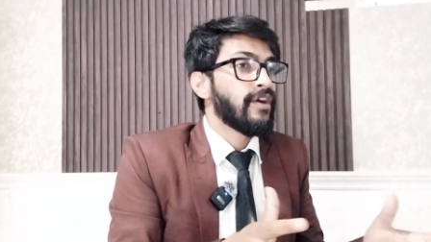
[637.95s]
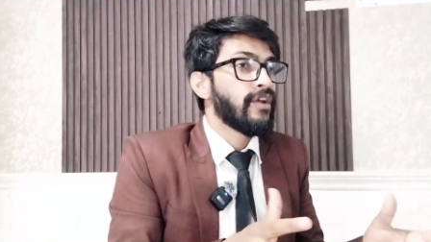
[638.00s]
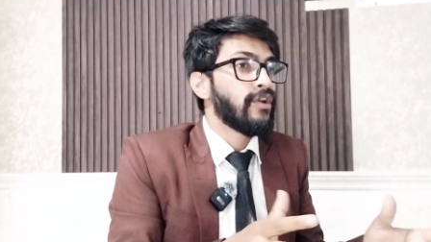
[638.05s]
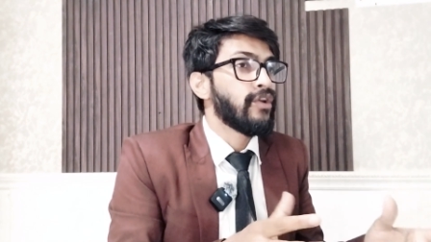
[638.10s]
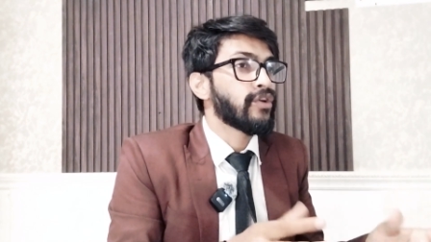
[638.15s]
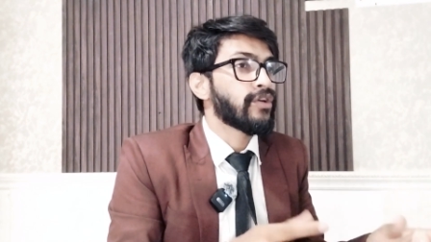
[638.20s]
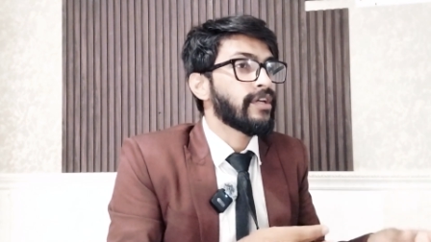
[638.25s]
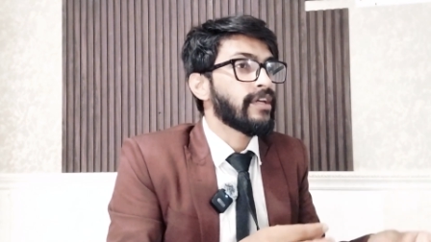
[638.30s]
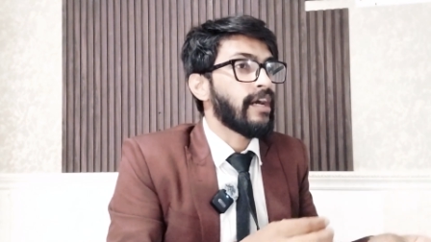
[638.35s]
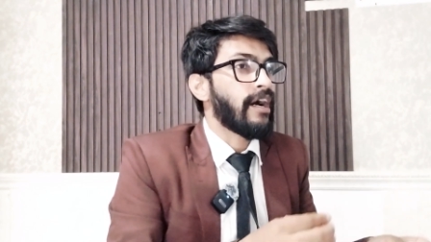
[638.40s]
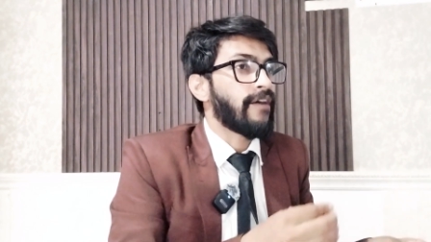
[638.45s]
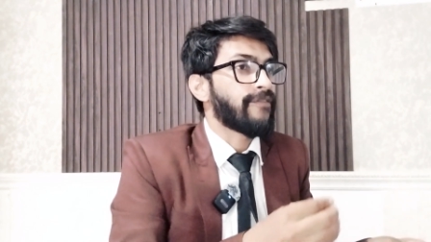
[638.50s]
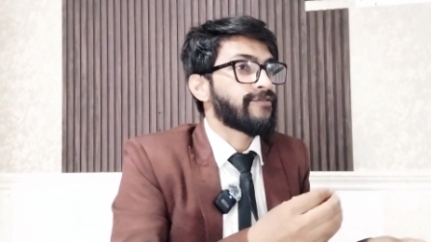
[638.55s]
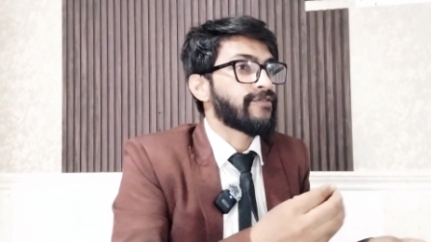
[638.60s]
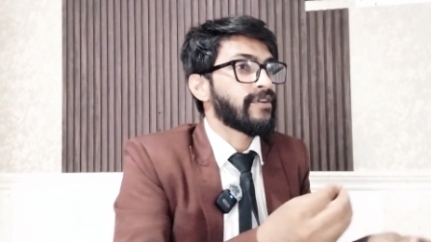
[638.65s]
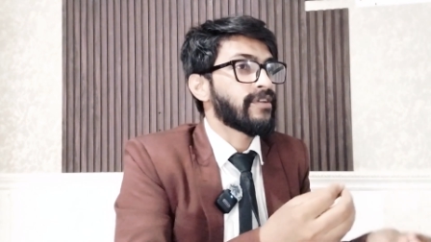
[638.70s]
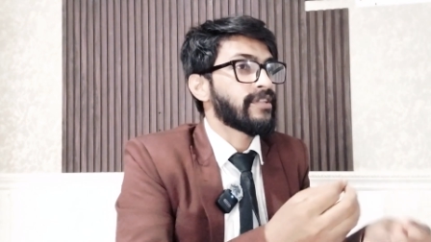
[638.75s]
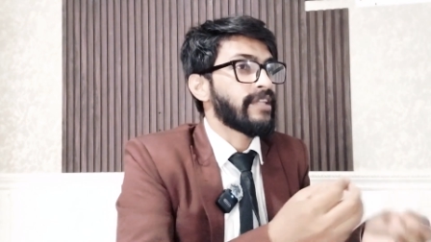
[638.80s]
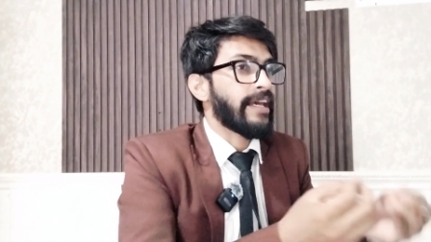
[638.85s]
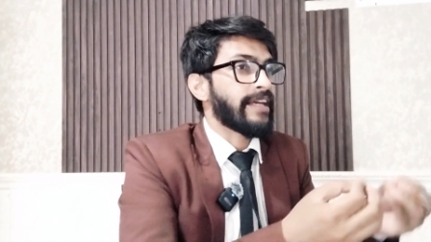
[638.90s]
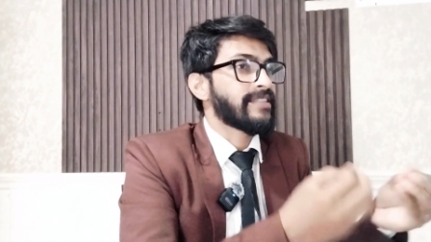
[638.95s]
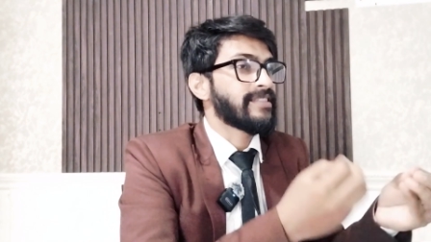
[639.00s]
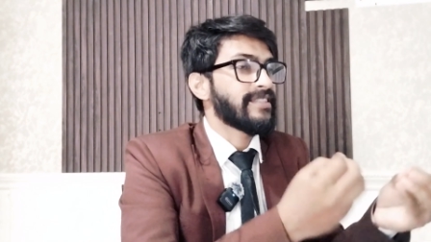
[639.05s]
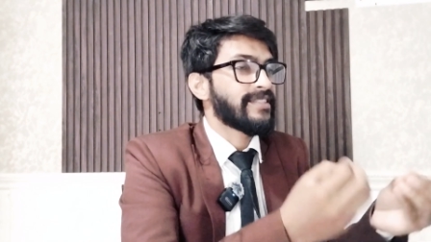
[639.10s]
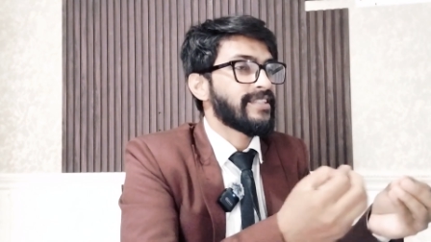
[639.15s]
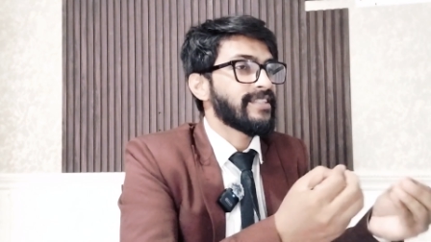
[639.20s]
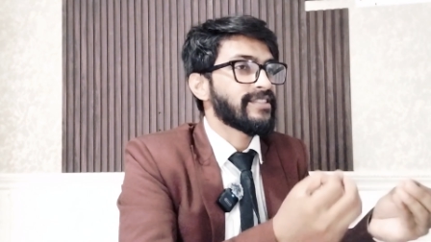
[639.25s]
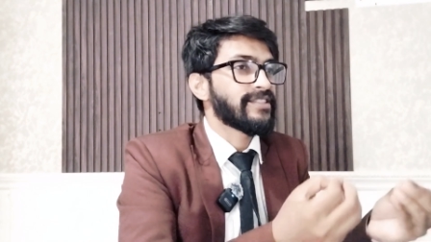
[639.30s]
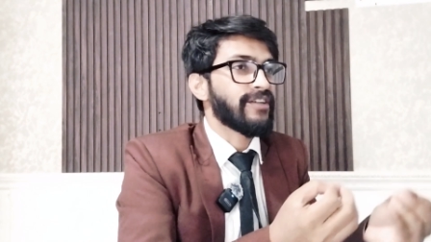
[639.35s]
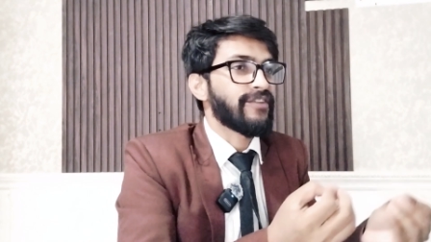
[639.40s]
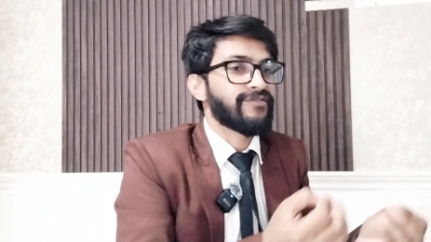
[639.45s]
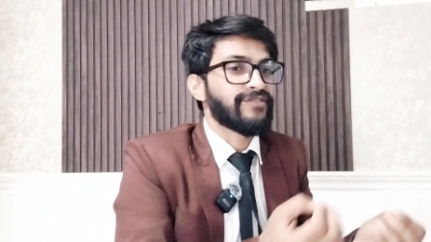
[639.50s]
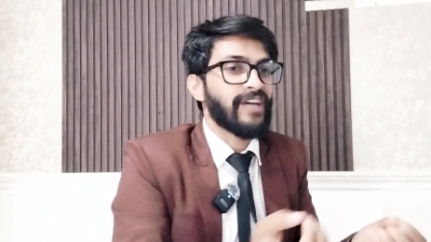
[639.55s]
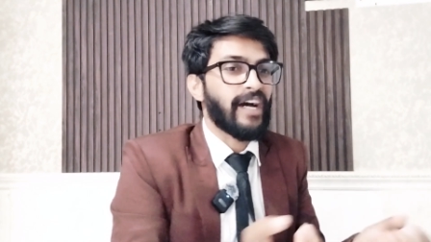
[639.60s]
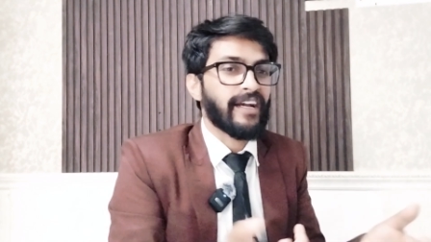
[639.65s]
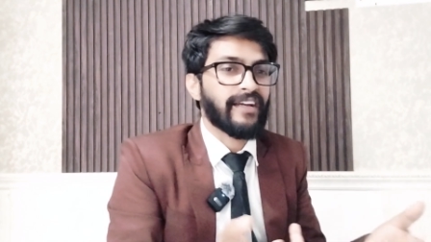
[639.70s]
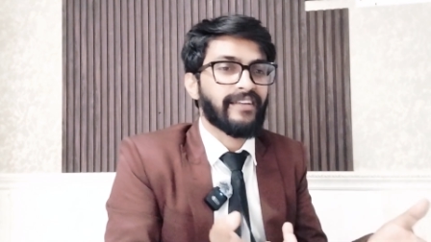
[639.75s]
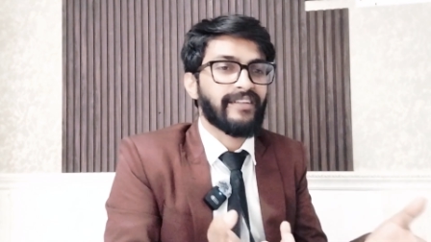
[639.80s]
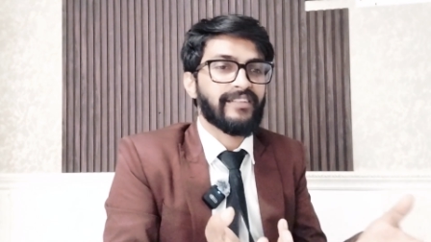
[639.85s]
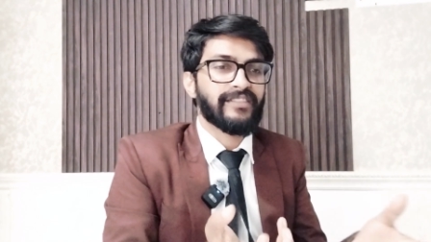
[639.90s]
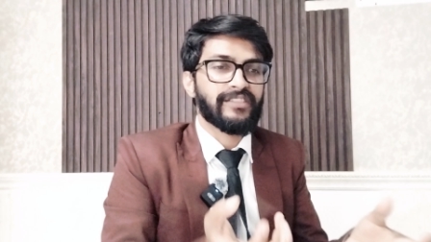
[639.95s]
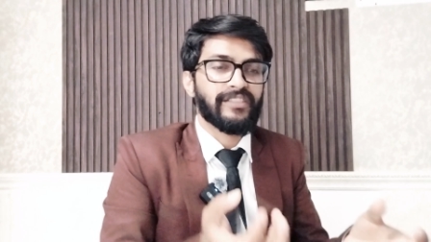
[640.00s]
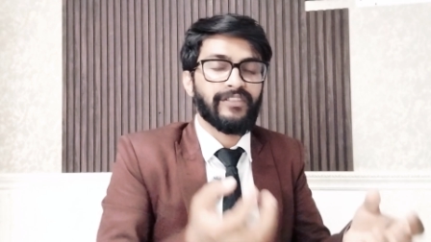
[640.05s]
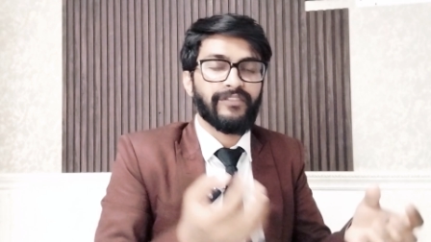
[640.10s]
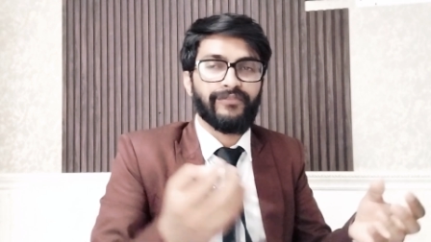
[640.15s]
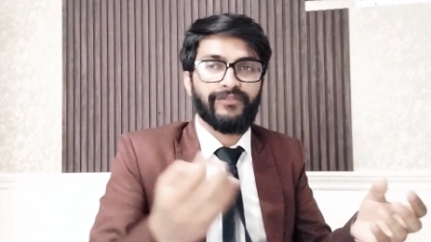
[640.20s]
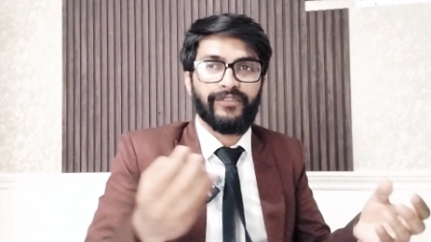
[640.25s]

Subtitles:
looking after the existence of dark energy.